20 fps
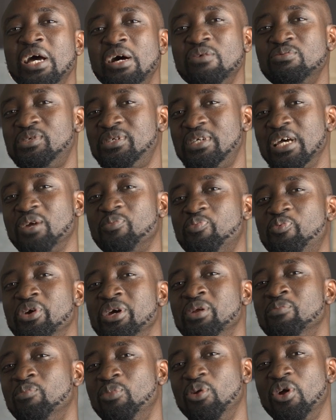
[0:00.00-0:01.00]
have
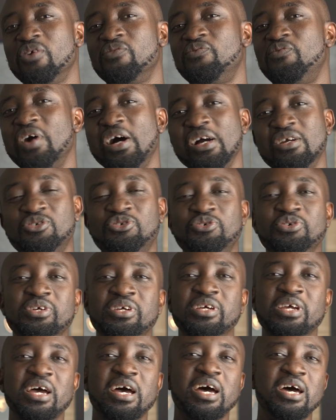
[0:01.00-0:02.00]
Secprint Block
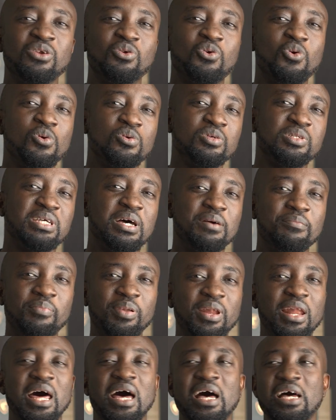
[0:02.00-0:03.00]
Factory and Colsam
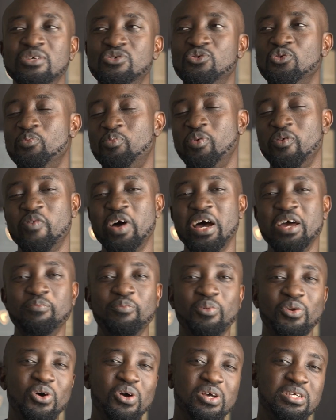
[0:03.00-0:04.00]
Plus, who provide
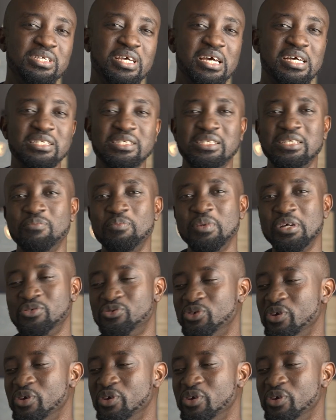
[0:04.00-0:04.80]
blocks and cement.